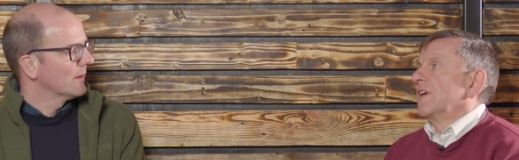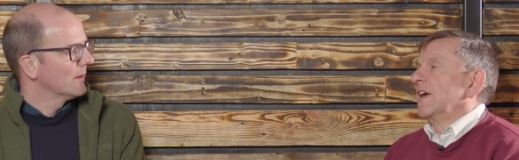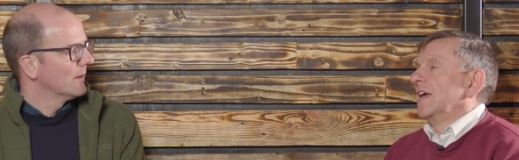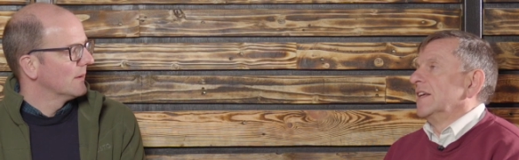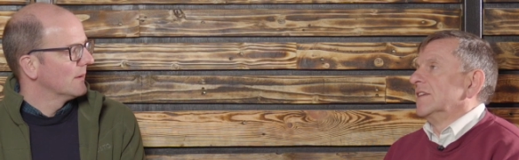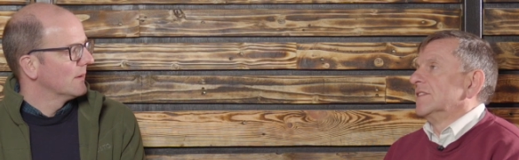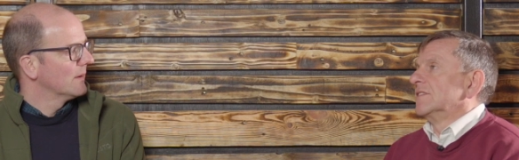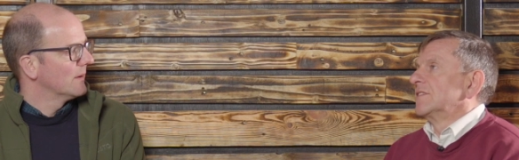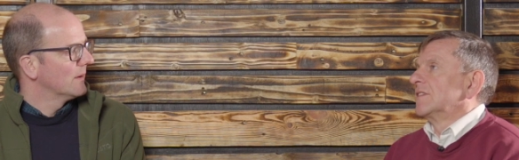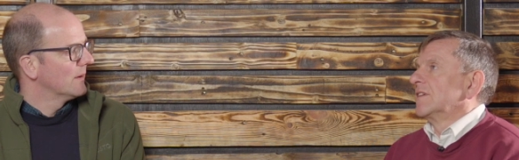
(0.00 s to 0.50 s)

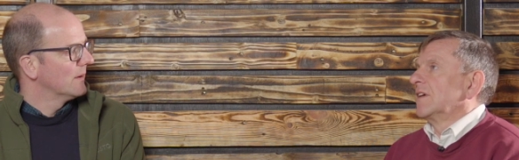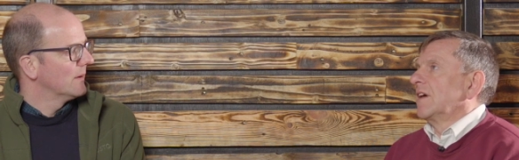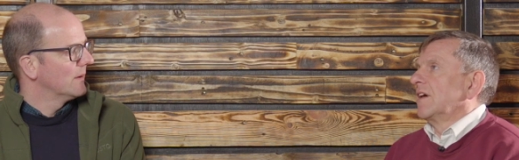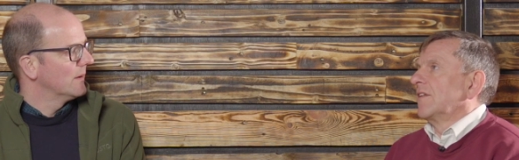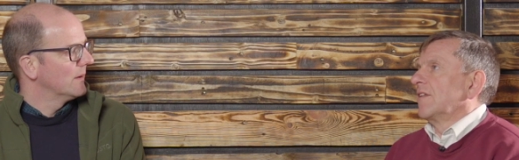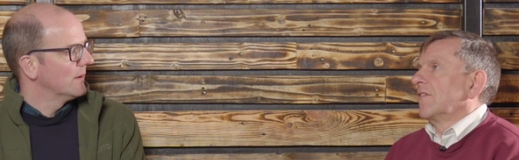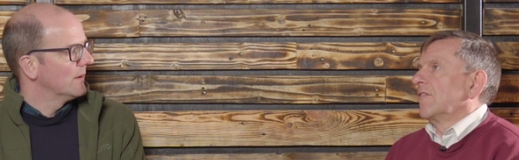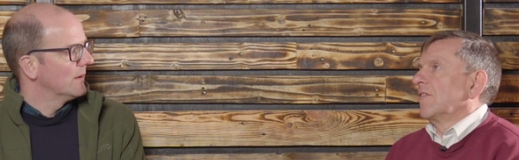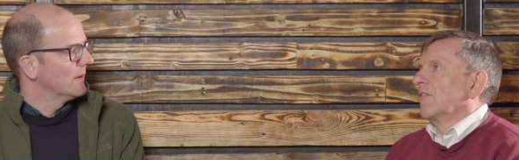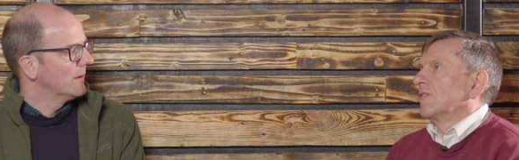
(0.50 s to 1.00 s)
Speaker 1: things.
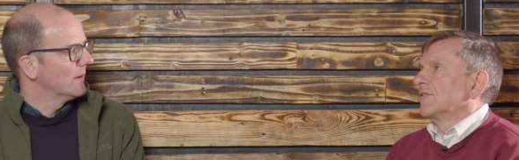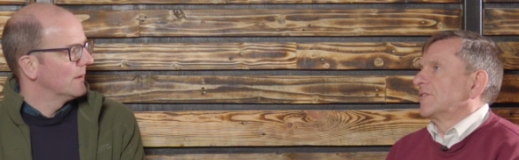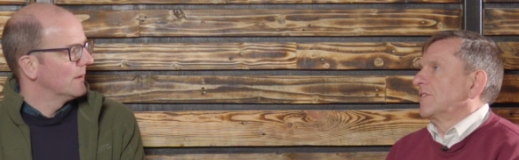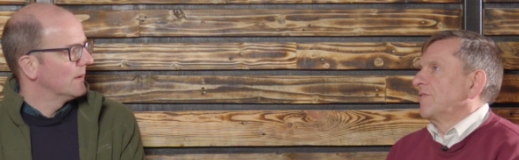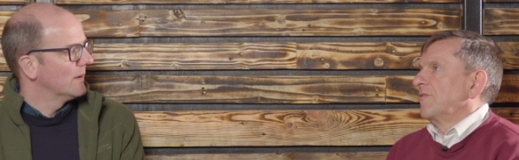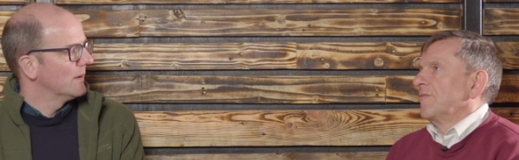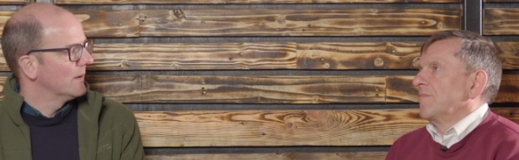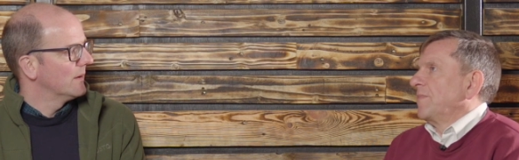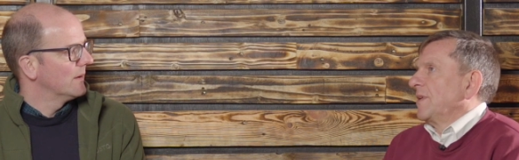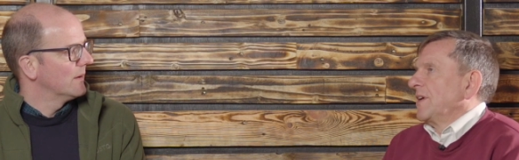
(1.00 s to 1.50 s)
There are lots of
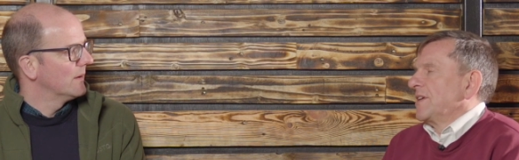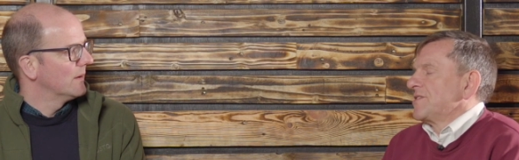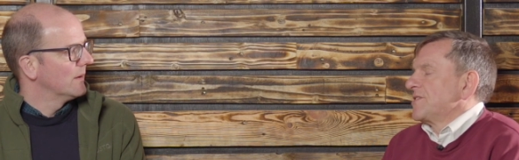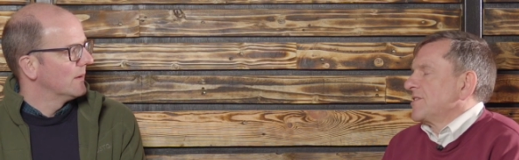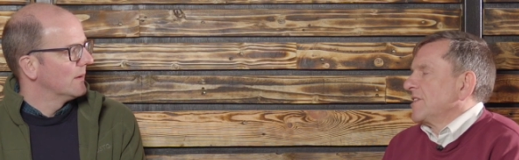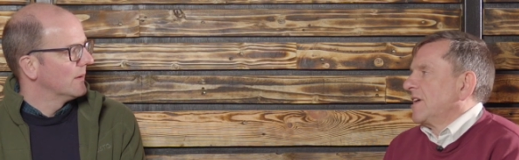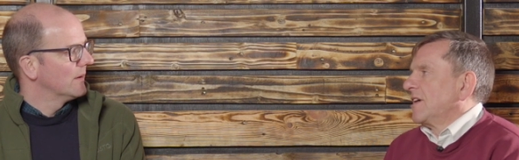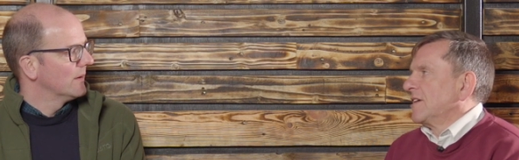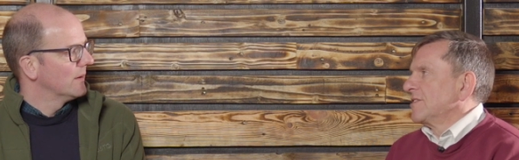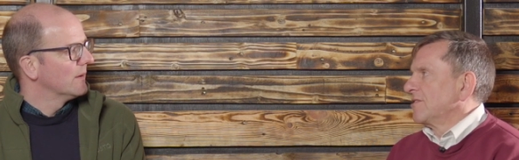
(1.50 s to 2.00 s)
different beer
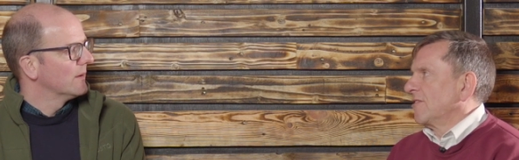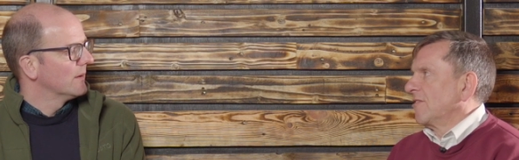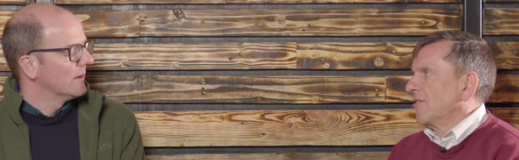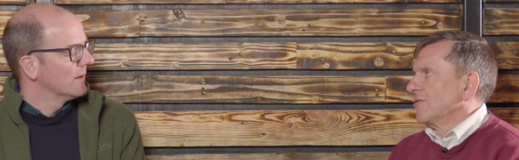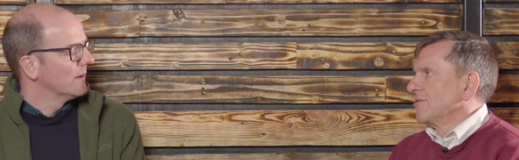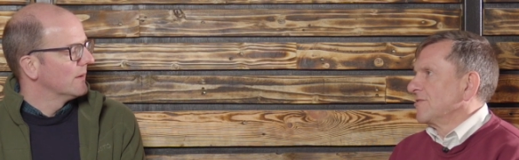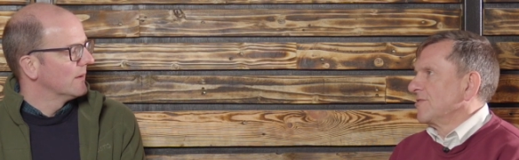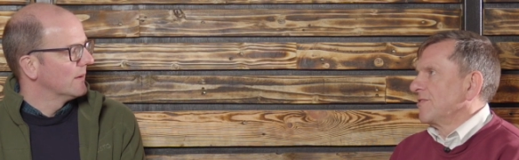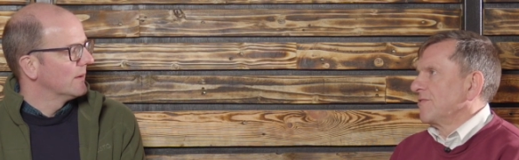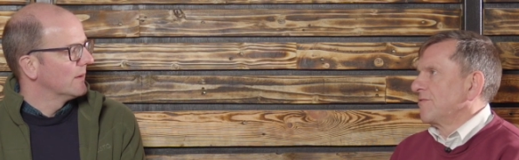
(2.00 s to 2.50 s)
styles. There are
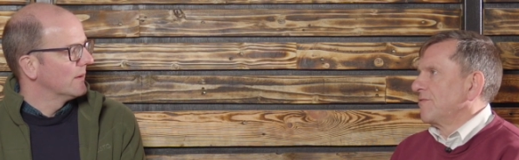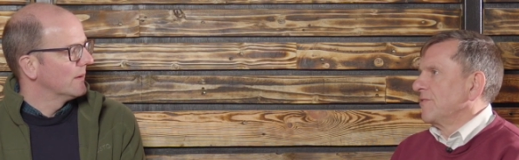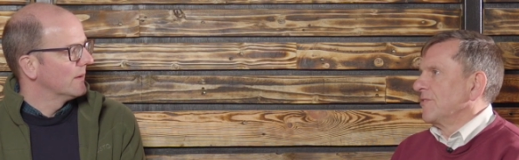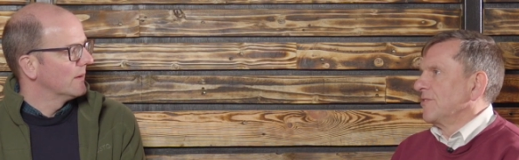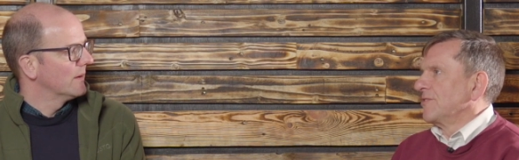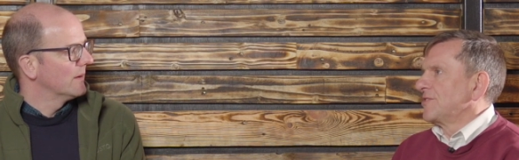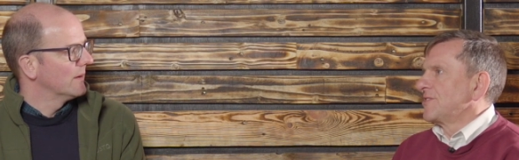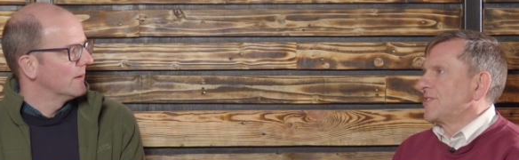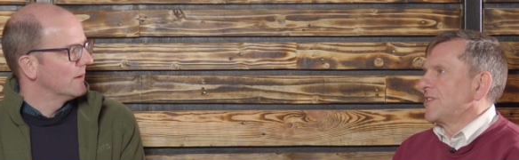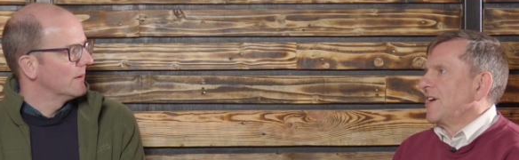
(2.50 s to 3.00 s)
lots of
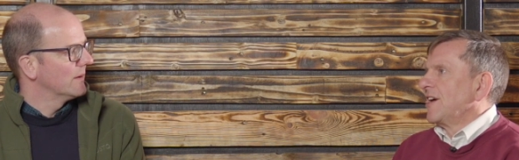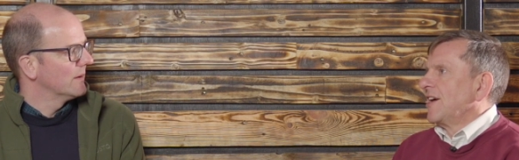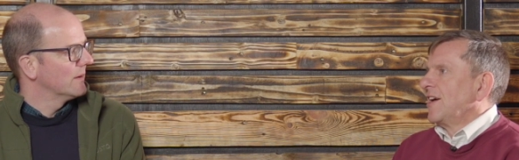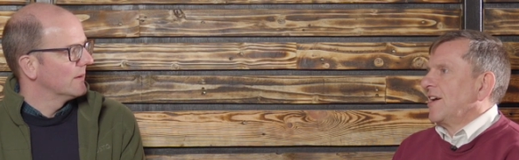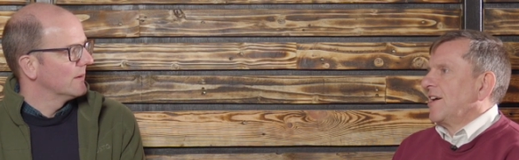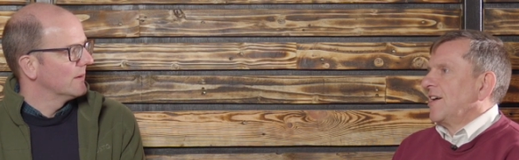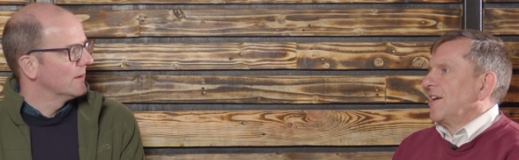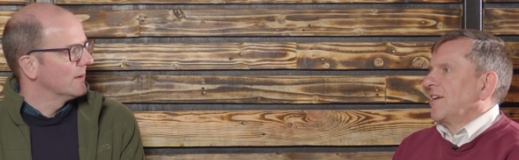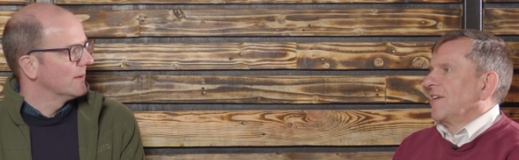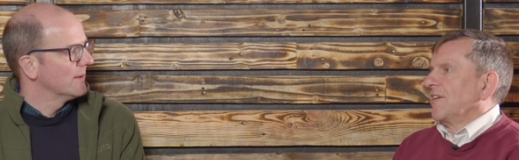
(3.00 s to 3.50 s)
different
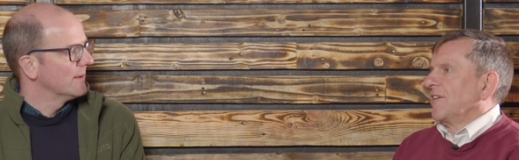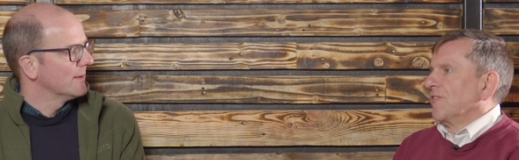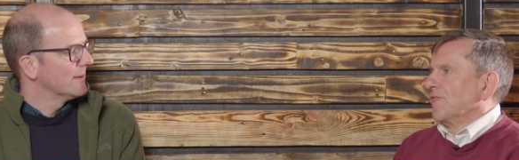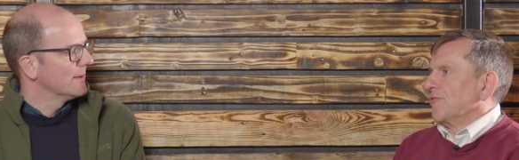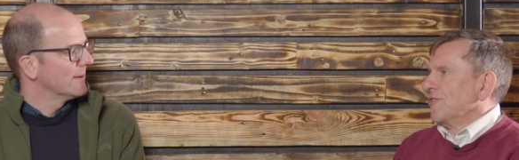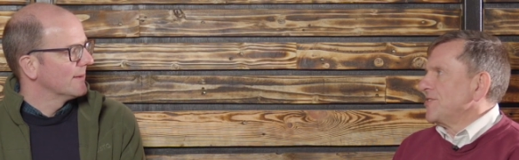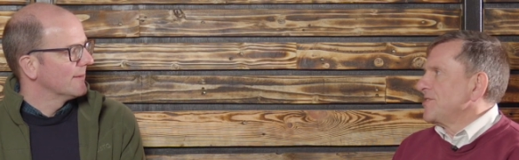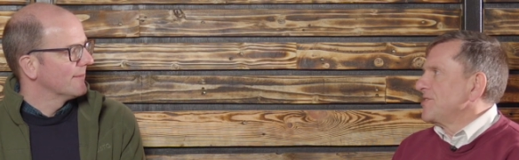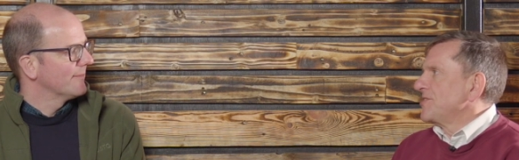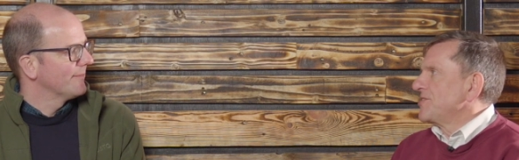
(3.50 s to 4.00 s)

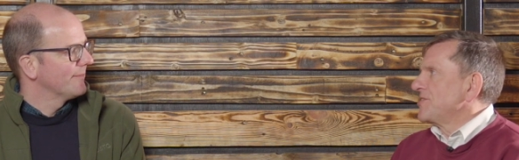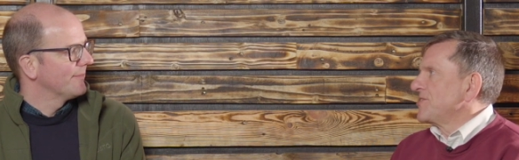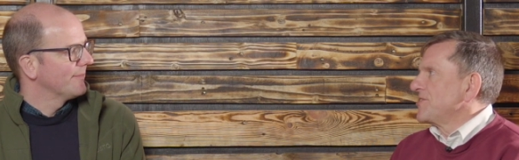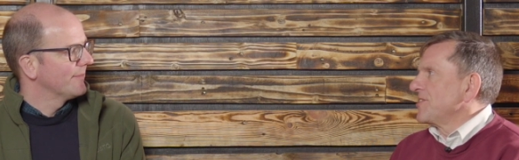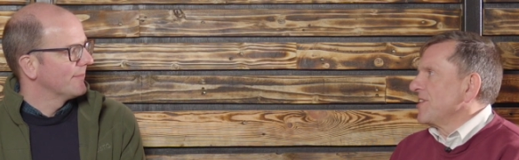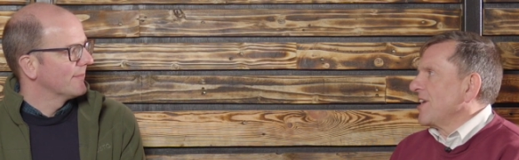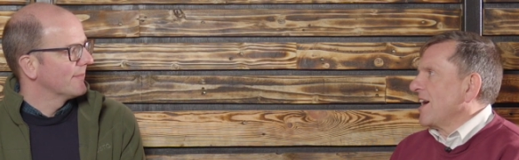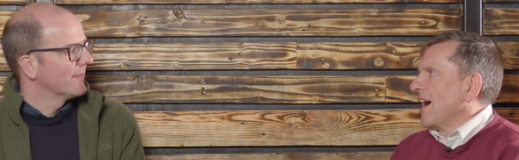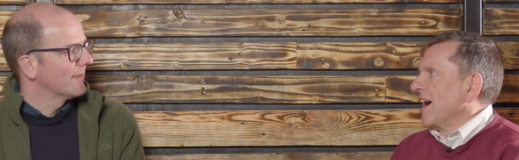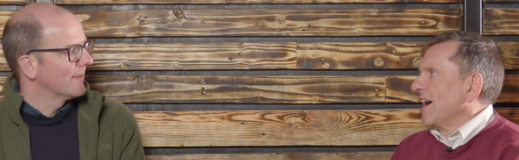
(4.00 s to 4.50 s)
grists
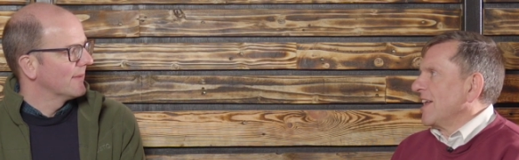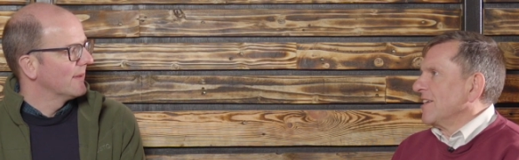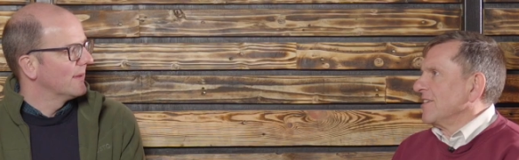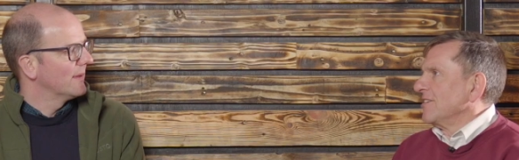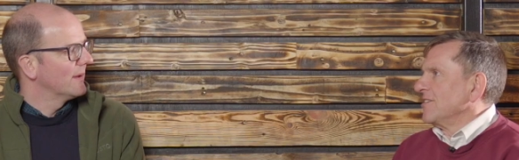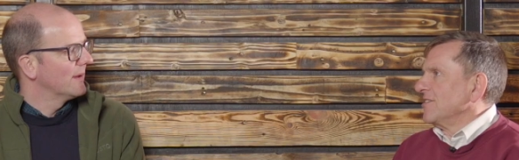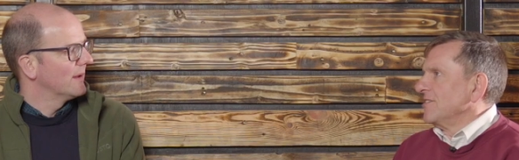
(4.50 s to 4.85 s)
and